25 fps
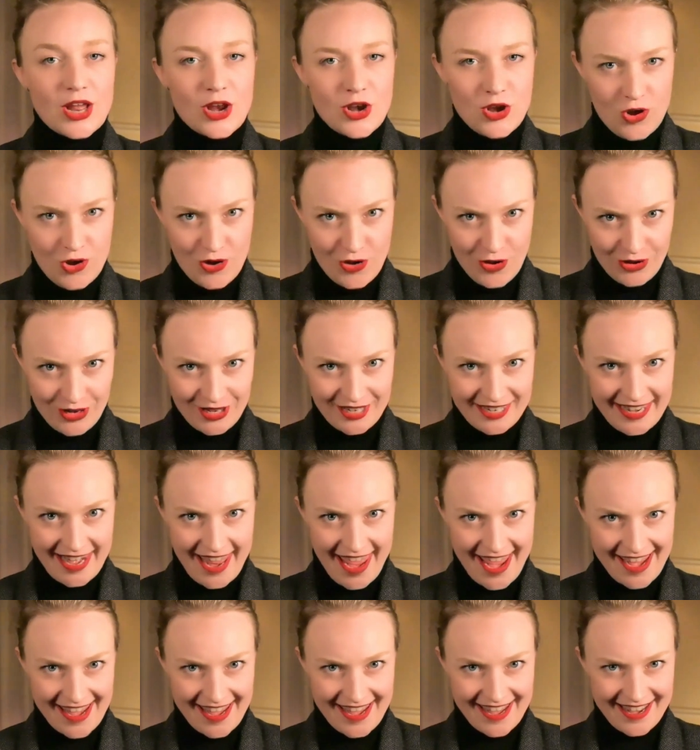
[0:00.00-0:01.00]
looks
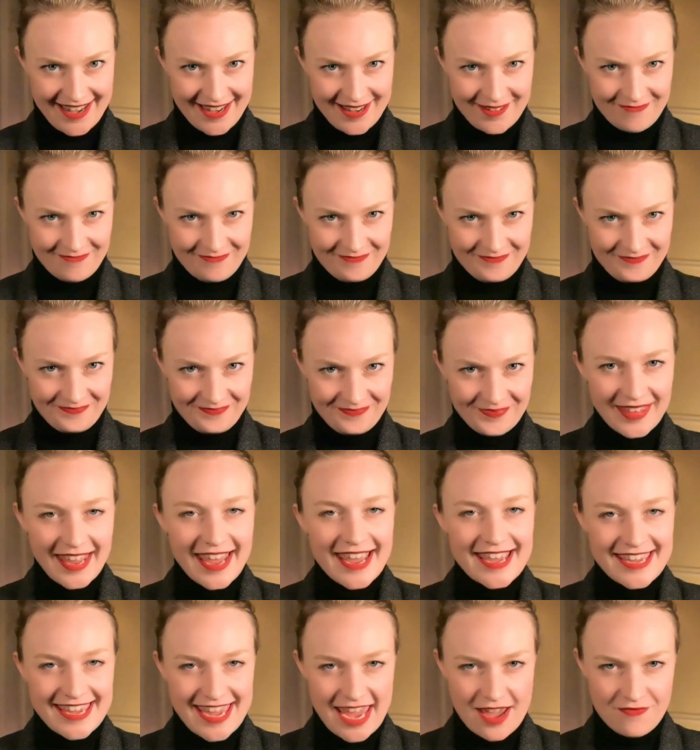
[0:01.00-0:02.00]
like.
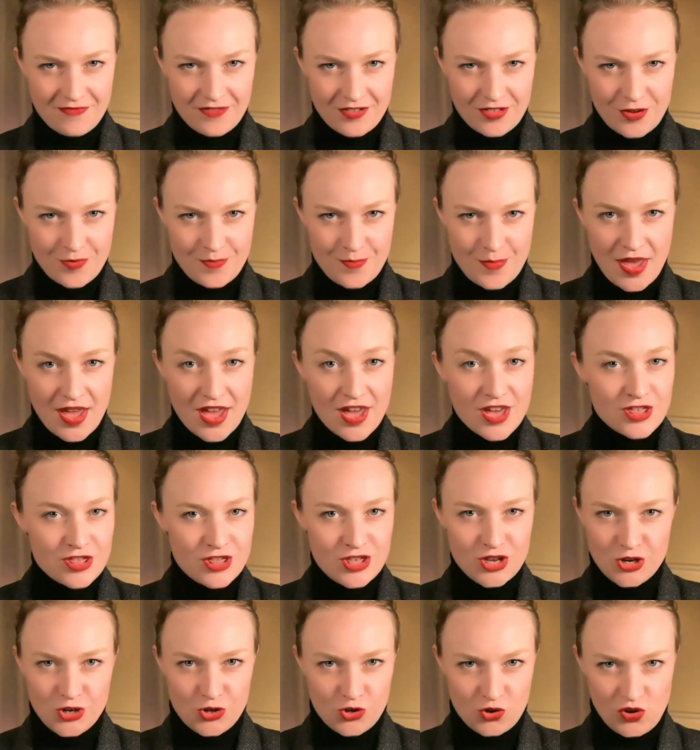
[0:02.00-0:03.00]
Give them
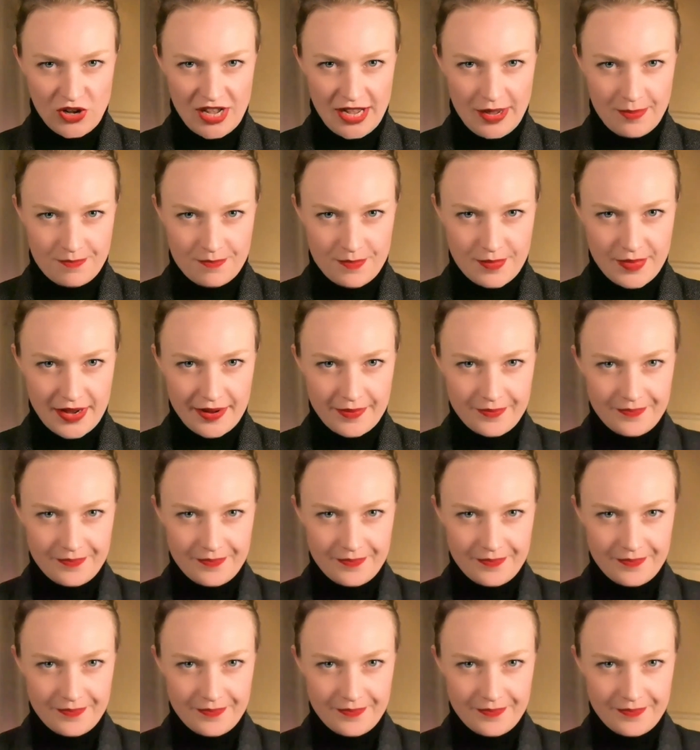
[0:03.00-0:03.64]
the dream.